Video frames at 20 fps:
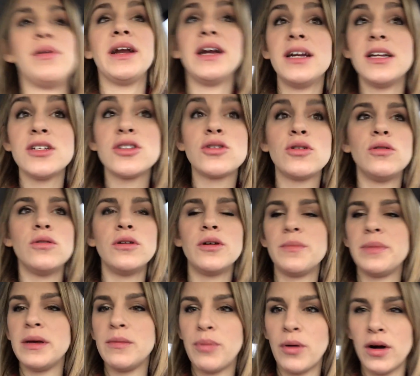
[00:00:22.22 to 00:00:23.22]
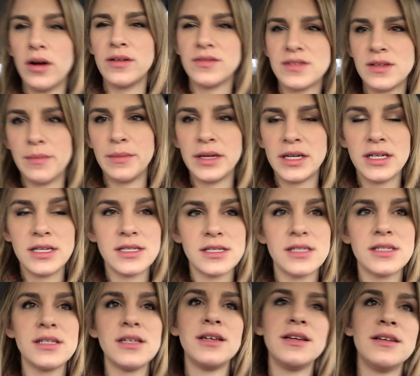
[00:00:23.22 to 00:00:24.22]
But it is cool to be part of
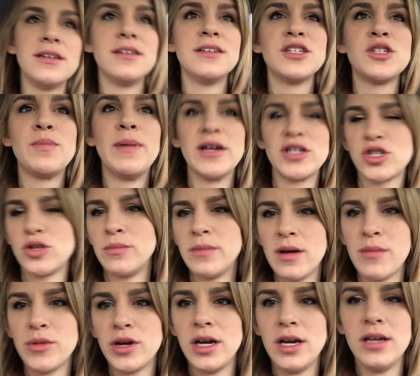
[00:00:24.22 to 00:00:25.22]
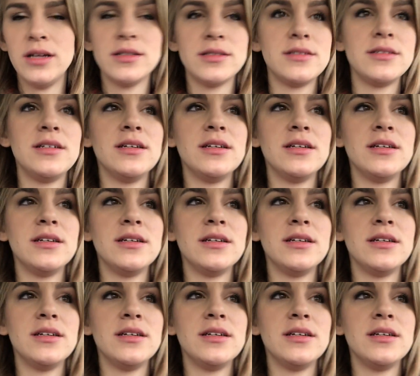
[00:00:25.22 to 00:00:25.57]
somebody's special memory,